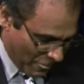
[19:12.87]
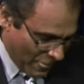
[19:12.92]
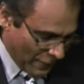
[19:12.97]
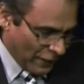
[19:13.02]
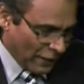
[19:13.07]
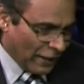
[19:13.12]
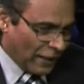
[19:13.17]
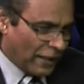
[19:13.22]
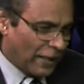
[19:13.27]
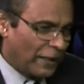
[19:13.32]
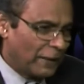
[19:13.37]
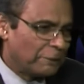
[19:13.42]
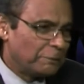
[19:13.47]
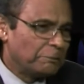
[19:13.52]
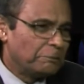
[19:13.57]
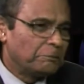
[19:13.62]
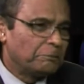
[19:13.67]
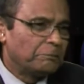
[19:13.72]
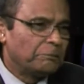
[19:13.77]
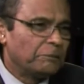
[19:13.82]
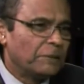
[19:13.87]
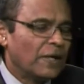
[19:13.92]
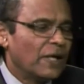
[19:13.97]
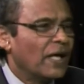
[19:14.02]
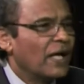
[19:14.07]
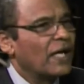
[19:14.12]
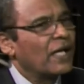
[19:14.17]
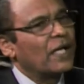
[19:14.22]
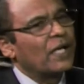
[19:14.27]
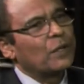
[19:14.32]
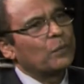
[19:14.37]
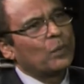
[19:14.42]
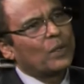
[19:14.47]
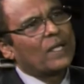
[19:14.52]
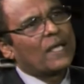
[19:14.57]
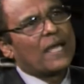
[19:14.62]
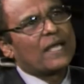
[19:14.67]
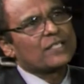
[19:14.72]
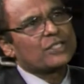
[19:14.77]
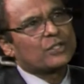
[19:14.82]
I want to
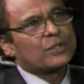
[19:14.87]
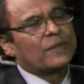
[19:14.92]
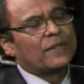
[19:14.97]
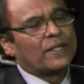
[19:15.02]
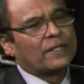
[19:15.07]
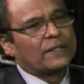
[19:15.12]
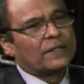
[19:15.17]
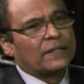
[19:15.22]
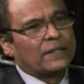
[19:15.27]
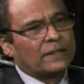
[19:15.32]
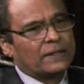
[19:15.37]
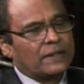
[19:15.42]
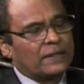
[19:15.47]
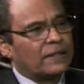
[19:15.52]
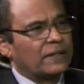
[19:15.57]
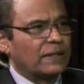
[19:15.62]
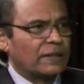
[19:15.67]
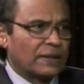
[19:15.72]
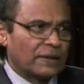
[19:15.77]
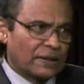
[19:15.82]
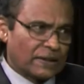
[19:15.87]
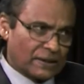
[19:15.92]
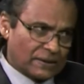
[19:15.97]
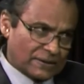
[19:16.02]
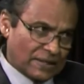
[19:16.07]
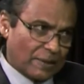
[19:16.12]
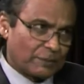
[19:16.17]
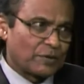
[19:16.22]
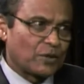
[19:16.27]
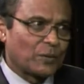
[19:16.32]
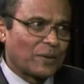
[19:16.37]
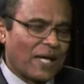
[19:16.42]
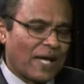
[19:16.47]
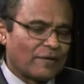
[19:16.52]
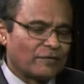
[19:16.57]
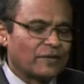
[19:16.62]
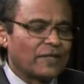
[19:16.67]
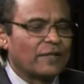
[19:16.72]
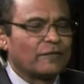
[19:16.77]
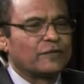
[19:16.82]
ask you then, in the little time that we have
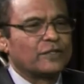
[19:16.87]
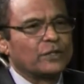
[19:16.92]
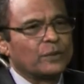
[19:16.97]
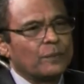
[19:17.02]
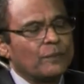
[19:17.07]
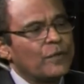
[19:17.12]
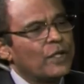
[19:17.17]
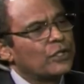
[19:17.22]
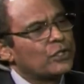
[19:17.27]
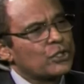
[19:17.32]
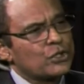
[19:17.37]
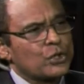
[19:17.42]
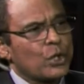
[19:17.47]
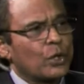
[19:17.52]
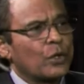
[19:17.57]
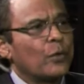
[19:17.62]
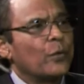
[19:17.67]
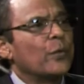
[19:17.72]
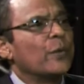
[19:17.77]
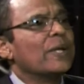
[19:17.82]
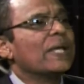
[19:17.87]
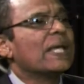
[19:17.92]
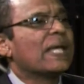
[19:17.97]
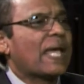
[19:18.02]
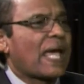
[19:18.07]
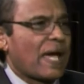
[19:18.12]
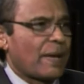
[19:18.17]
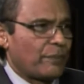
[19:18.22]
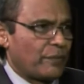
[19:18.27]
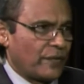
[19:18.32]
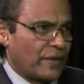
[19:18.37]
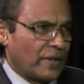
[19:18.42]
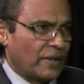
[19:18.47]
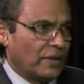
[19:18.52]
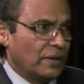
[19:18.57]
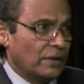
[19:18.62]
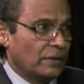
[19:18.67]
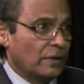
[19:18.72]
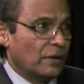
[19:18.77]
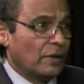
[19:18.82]
left, to sort of recap then
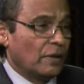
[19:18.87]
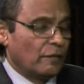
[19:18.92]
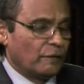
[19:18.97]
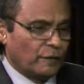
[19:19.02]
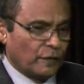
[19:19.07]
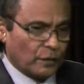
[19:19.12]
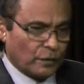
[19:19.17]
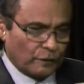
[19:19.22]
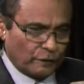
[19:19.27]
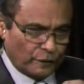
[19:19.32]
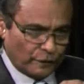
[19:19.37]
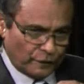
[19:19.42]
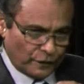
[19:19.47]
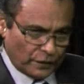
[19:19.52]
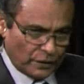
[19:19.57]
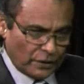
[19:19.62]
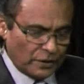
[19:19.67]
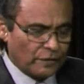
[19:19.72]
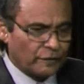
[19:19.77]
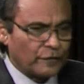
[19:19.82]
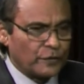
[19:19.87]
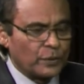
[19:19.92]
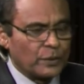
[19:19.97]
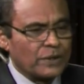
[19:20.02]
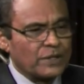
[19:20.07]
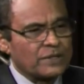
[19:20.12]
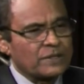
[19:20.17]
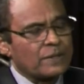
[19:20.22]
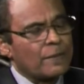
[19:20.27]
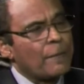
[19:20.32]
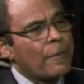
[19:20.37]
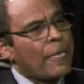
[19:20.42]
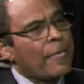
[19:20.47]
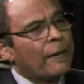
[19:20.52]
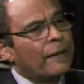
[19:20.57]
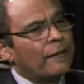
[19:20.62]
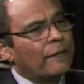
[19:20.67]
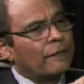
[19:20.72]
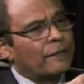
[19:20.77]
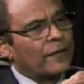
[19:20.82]
for our viewers
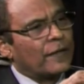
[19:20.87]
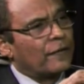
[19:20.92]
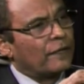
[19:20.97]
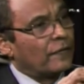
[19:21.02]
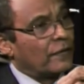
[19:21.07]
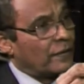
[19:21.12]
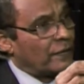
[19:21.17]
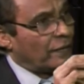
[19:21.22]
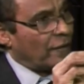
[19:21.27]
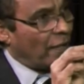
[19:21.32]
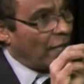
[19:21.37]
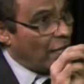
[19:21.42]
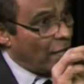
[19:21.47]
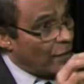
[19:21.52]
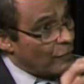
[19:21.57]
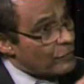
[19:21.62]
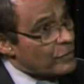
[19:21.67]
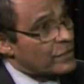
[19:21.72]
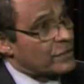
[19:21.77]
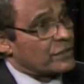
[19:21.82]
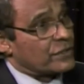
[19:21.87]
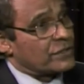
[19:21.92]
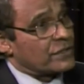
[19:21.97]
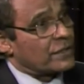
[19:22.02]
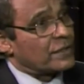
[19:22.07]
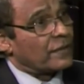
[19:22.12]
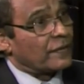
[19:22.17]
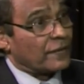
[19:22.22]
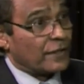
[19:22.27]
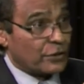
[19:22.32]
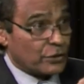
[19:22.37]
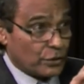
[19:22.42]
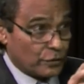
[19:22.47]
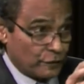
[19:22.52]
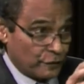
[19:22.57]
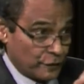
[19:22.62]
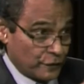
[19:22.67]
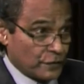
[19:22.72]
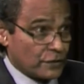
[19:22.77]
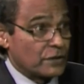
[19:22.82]
the areas that your
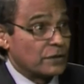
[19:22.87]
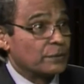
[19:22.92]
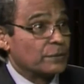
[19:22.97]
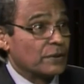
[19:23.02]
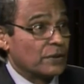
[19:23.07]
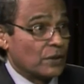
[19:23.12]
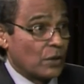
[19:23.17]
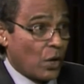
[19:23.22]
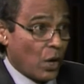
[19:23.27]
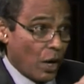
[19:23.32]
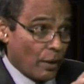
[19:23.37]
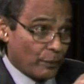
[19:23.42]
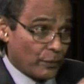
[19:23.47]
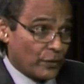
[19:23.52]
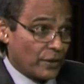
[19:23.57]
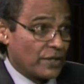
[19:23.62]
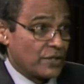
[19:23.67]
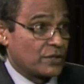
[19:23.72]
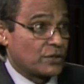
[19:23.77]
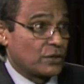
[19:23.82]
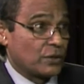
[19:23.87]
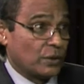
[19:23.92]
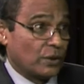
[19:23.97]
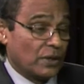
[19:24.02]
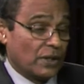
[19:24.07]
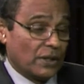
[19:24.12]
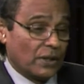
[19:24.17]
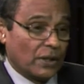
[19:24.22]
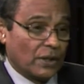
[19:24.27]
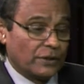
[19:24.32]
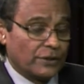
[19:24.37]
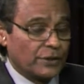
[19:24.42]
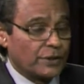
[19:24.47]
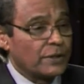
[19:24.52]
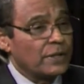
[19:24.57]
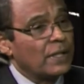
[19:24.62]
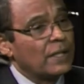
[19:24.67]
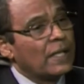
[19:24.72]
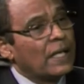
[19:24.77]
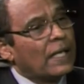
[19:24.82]
firm operates under,
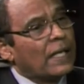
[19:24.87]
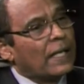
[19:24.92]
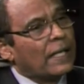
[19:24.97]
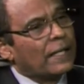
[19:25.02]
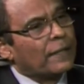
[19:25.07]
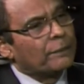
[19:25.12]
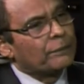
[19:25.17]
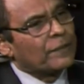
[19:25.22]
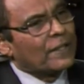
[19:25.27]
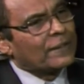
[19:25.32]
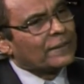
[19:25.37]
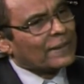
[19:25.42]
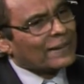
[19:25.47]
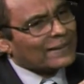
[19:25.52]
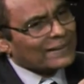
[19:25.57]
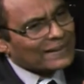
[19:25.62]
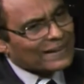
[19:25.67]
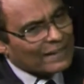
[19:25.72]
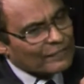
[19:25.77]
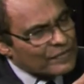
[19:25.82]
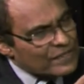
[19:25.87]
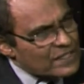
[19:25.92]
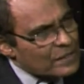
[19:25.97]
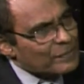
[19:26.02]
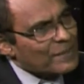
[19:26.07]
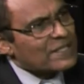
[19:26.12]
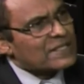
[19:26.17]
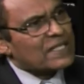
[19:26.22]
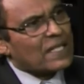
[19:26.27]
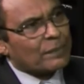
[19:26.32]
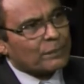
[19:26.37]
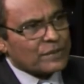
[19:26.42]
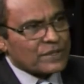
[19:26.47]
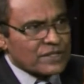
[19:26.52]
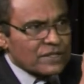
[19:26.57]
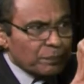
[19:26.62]
and give us some examples.